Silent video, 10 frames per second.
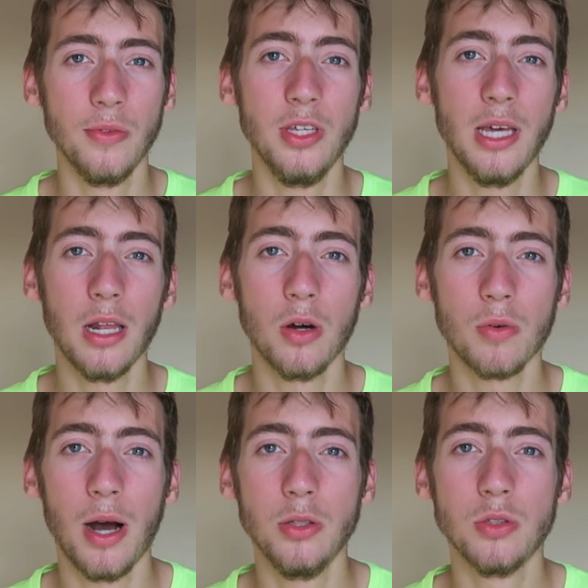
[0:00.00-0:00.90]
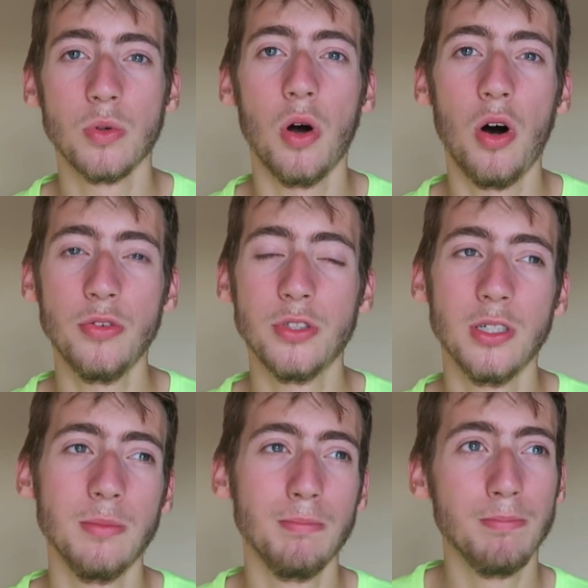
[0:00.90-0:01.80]
the yellow routes were
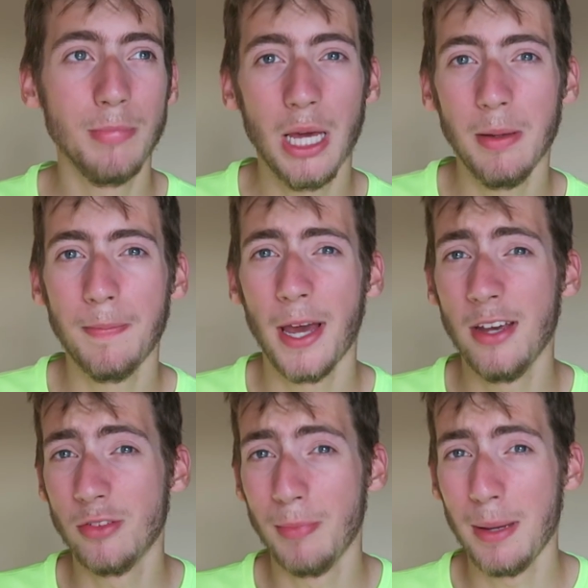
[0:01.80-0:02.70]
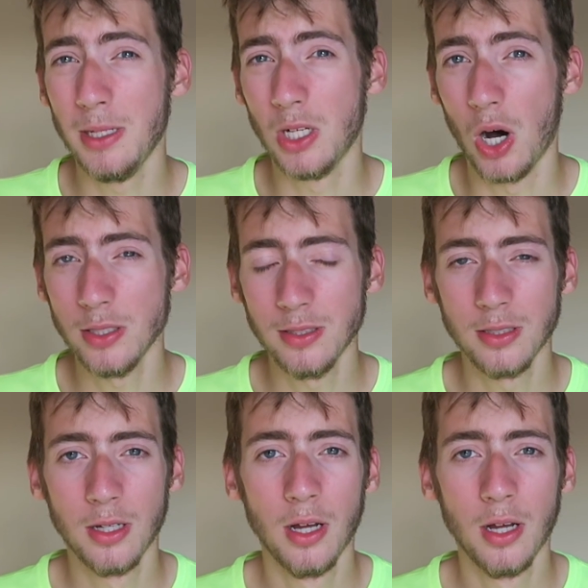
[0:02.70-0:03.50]
often maybe paved, maybe not.